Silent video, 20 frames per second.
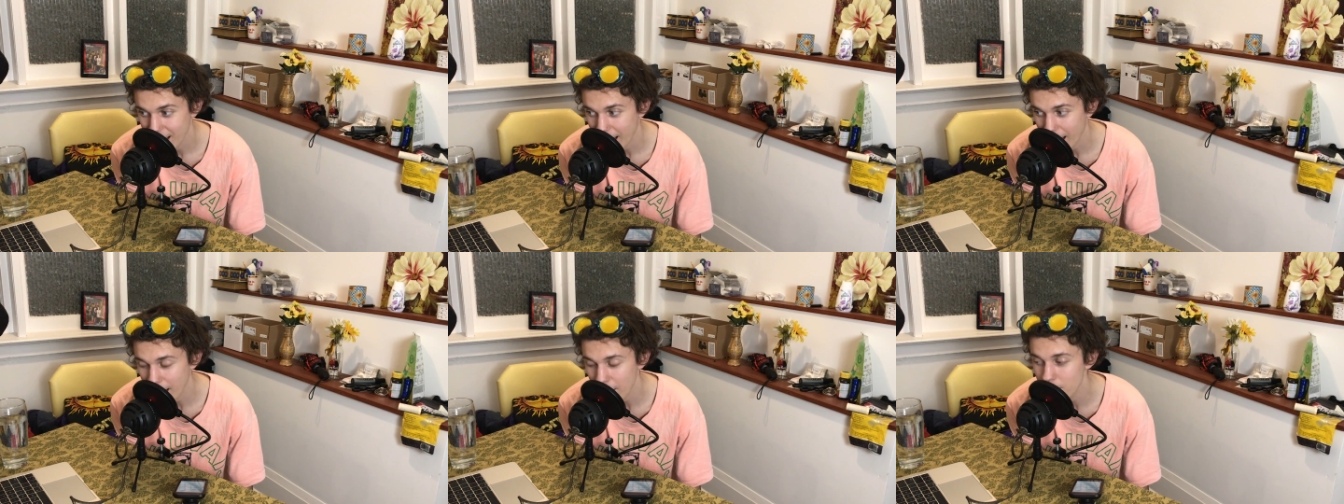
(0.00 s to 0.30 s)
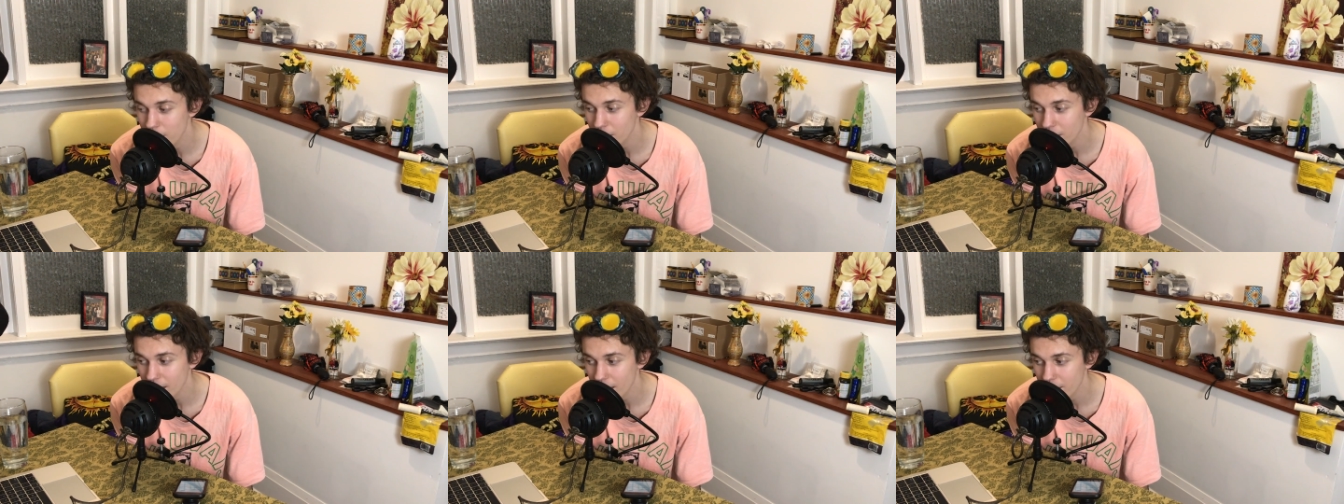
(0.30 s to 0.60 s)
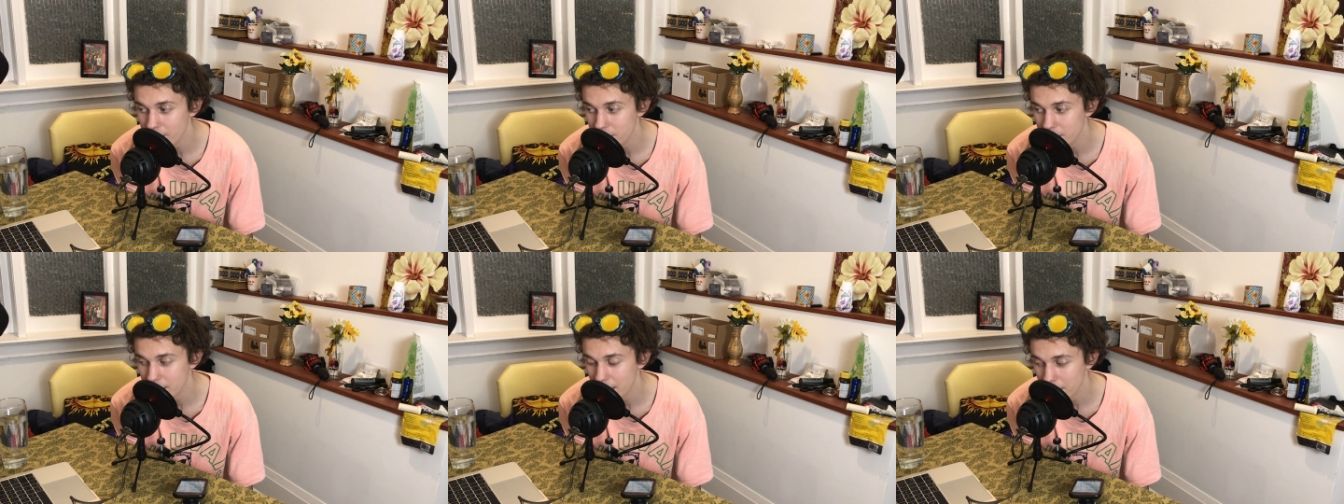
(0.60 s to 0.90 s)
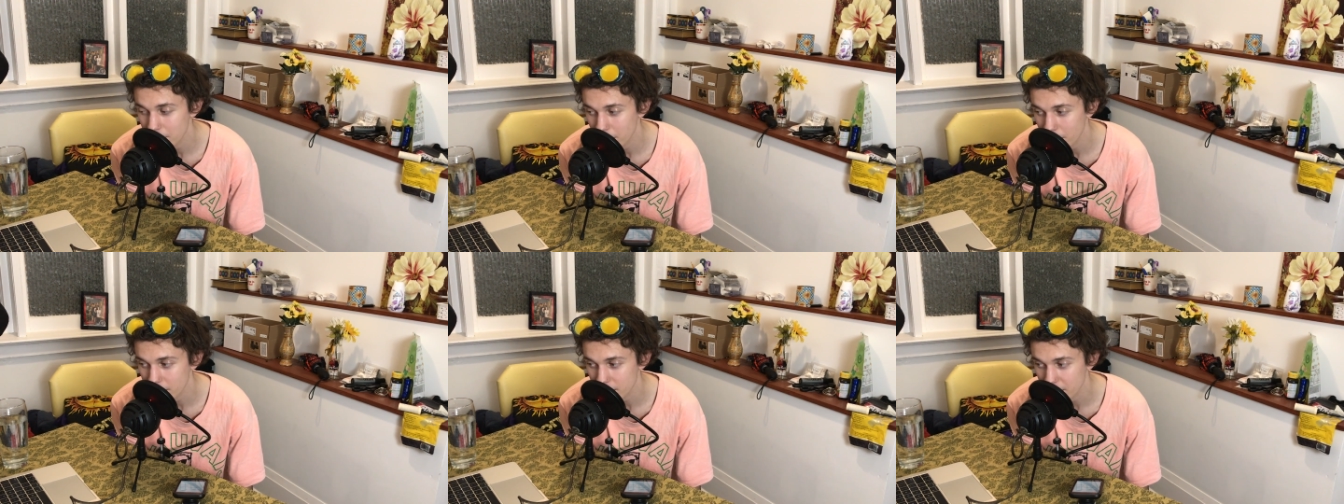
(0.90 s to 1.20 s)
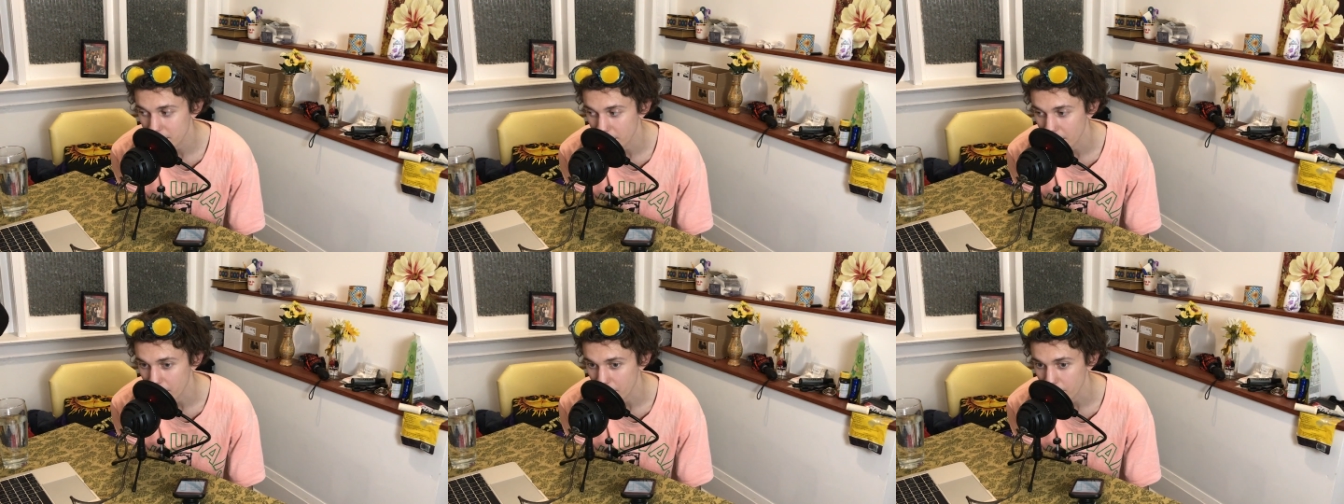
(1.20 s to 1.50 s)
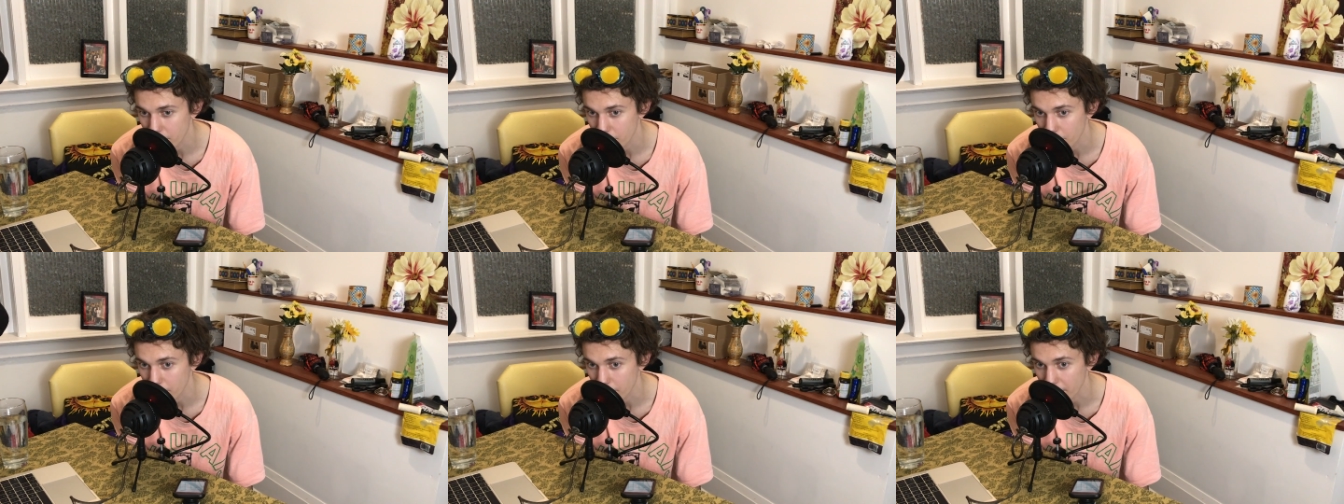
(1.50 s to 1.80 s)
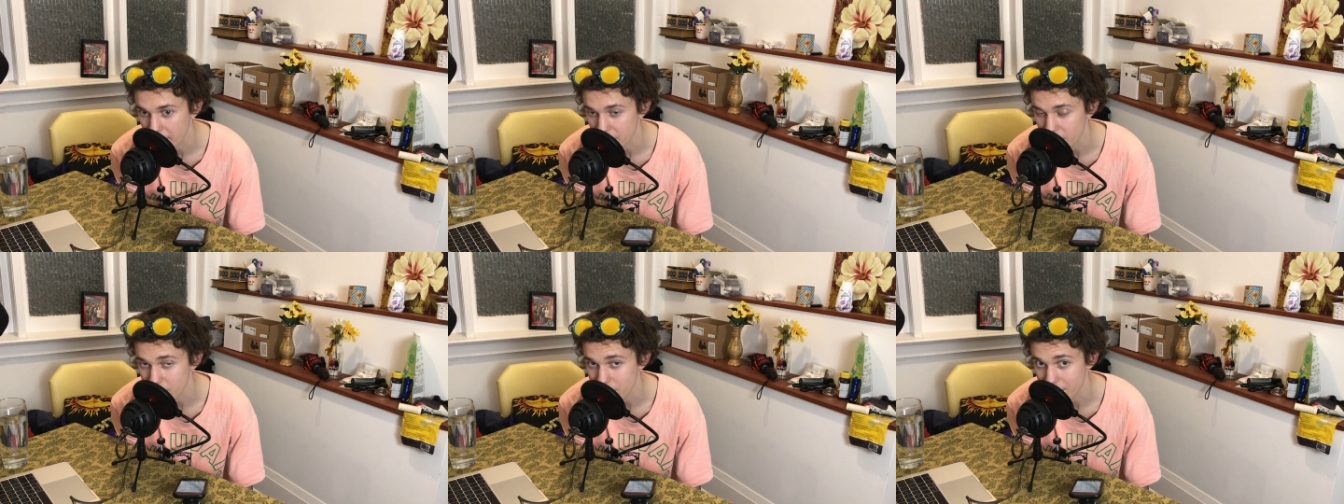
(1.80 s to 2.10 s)
I barely have ten bucks a month for
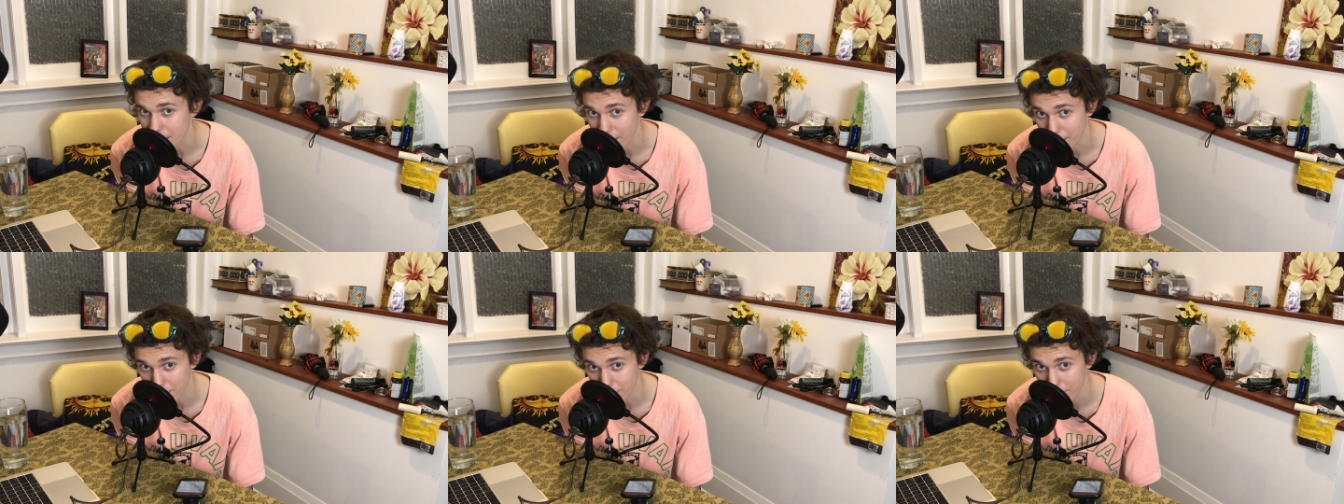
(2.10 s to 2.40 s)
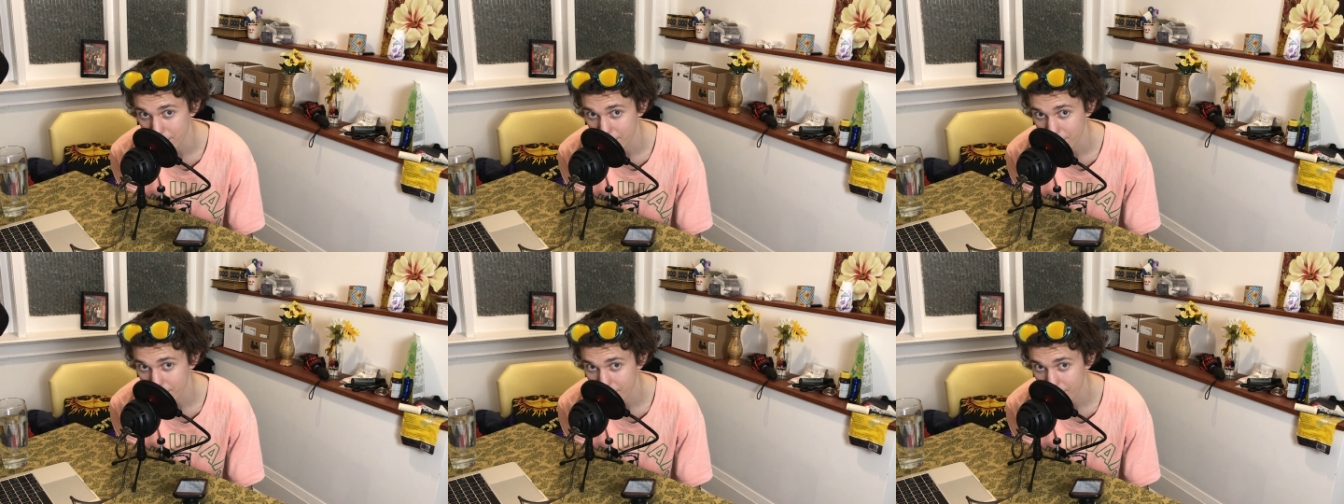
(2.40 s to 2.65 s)
myself.